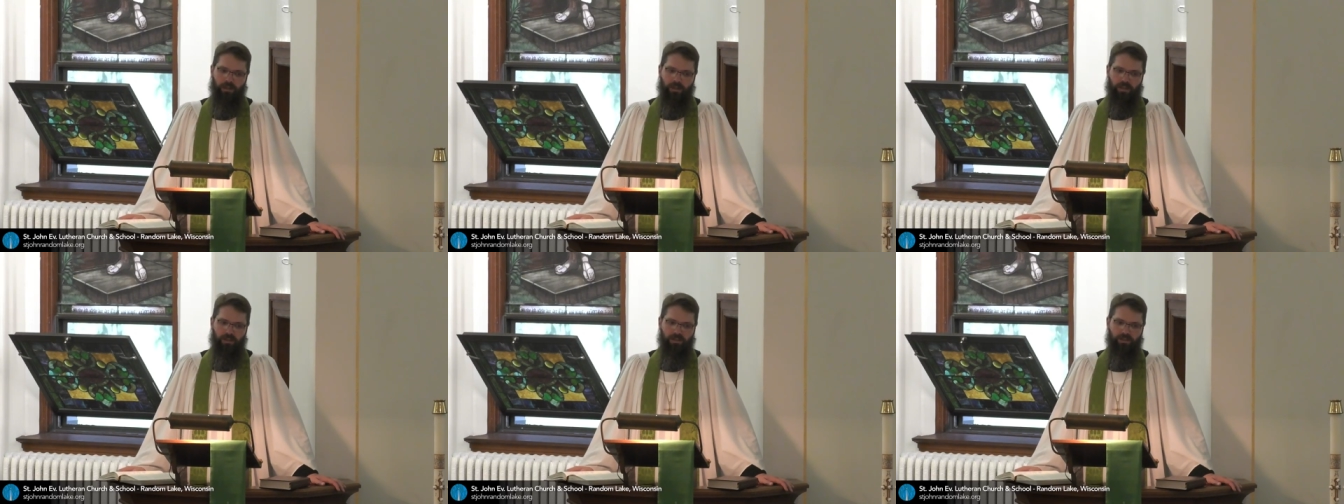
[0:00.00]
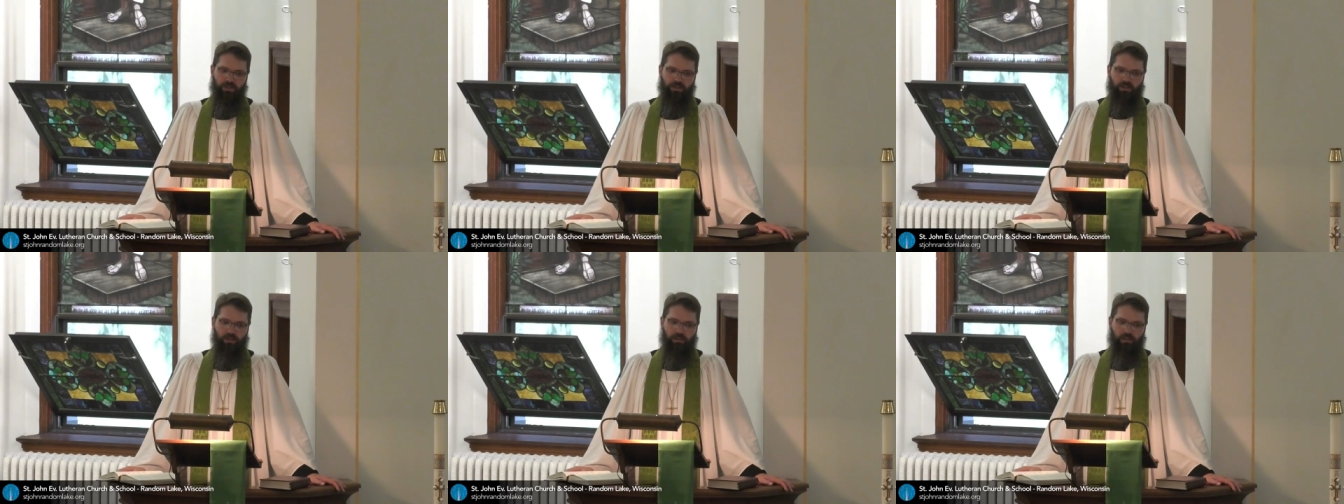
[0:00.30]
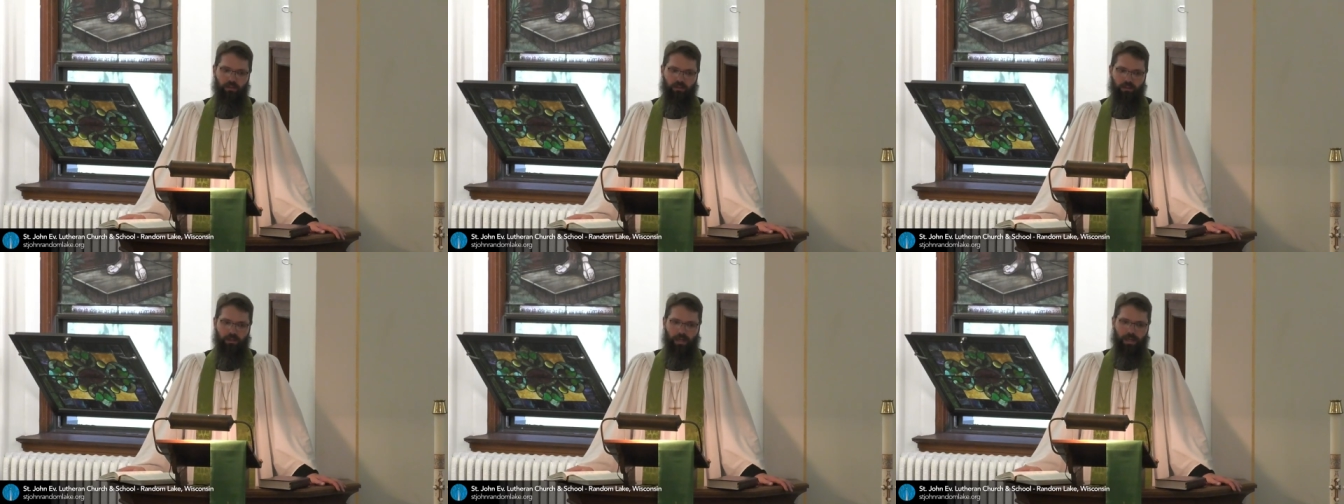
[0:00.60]
is
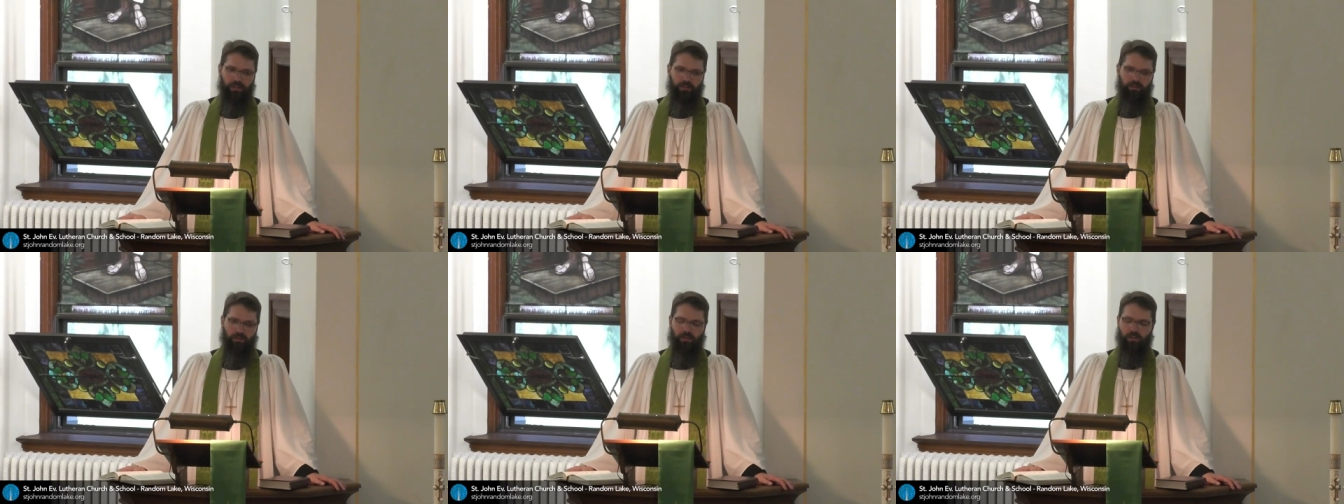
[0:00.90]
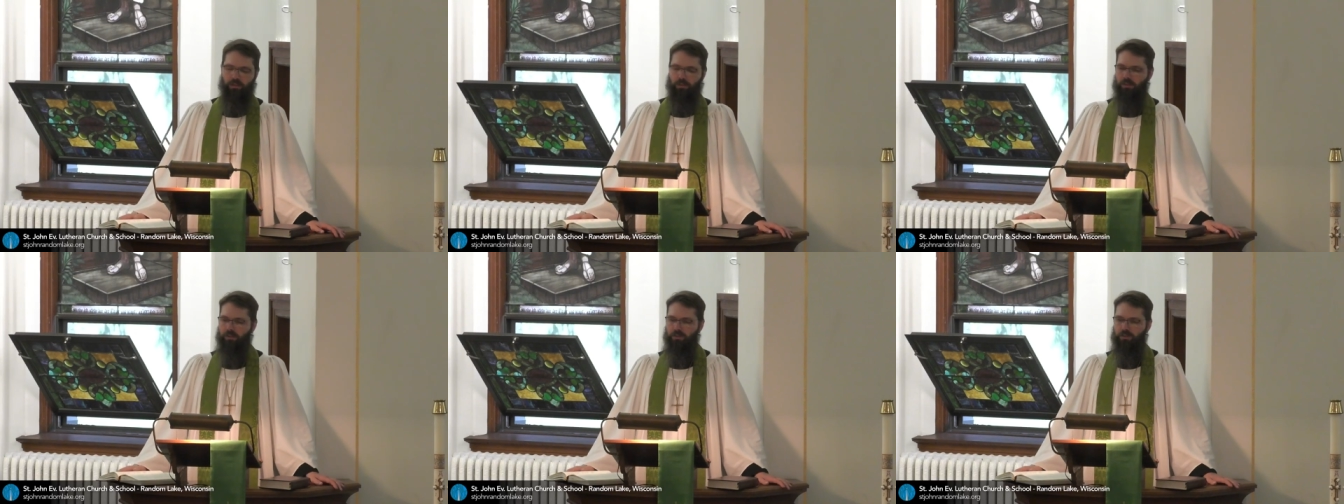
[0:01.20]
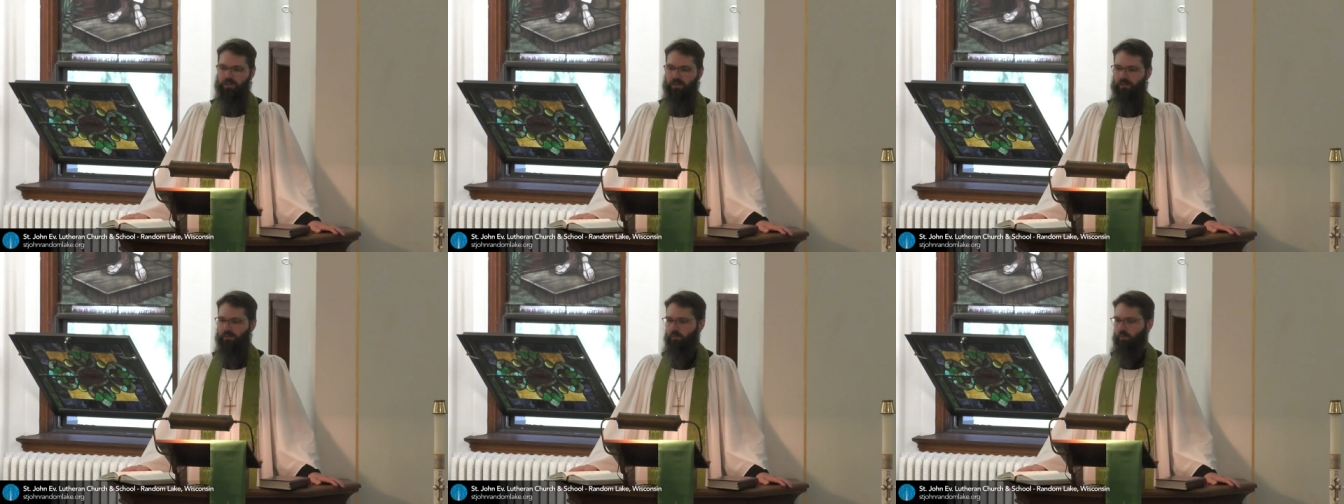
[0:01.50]
at the
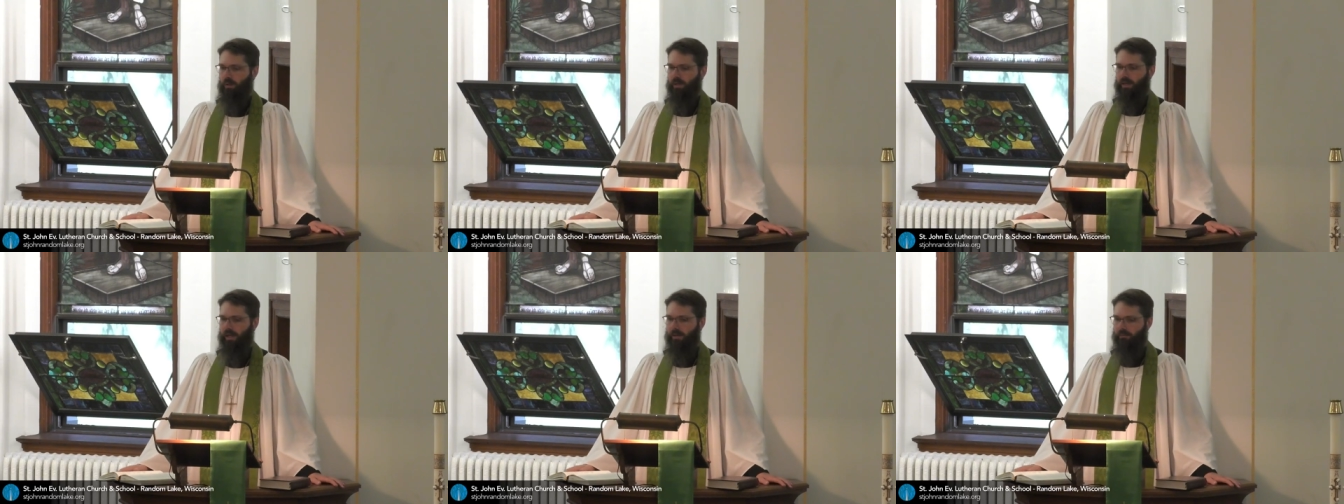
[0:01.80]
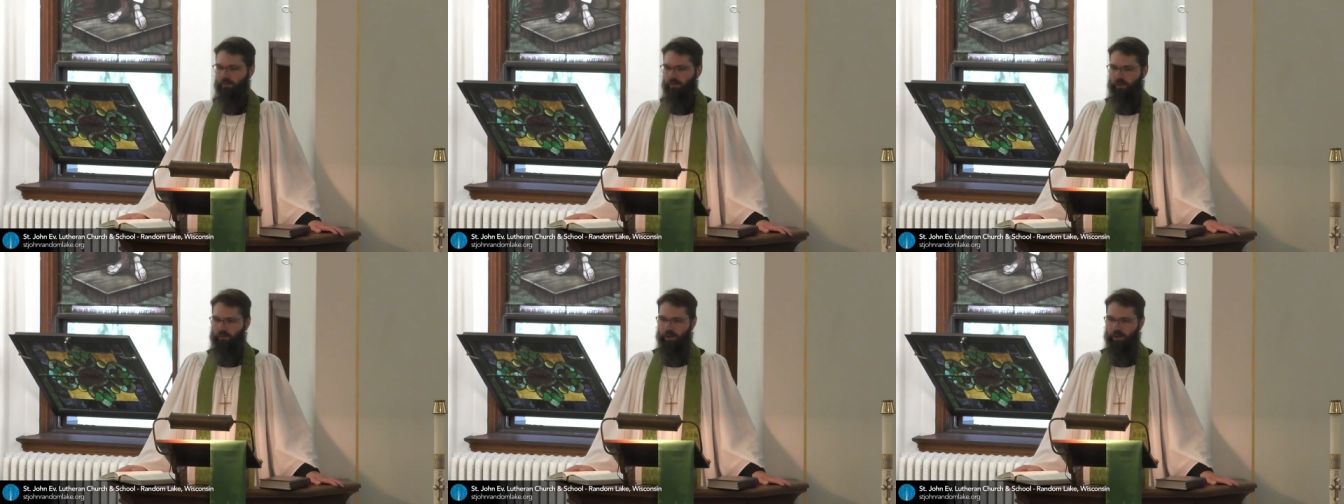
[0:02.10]
conclusion of whatever